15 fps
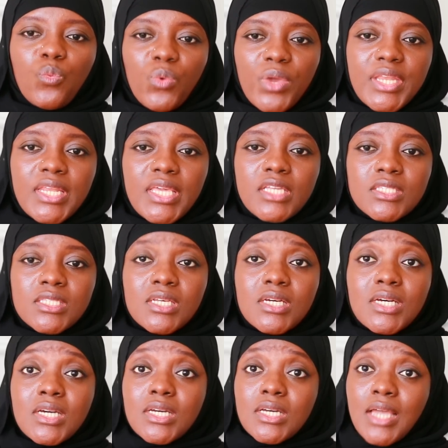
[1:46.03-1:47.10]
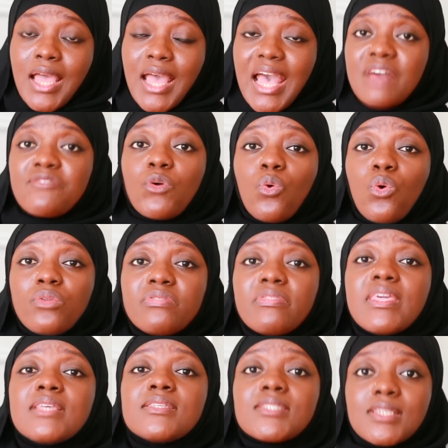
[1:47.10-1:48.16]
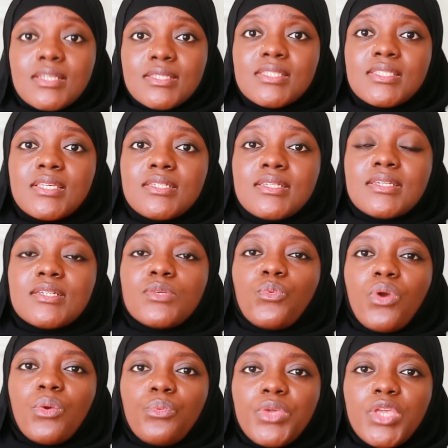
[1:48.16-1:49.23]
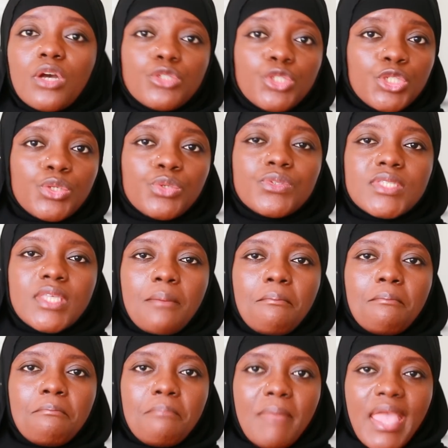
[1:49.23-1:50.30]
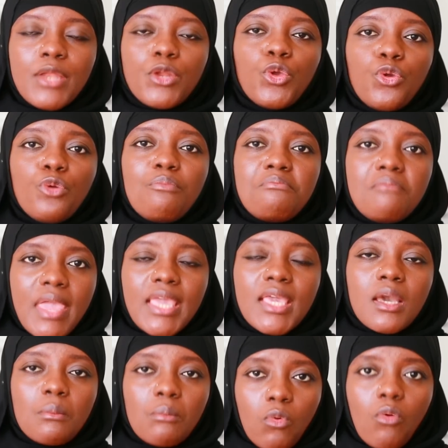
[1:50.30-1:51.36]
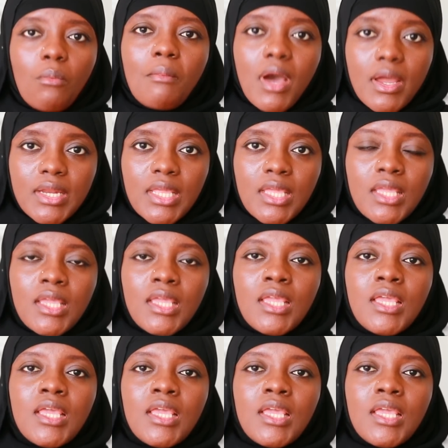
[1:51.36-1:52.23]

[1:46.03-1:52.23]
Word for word: We need to have all things considered when we are choosing men who make more money,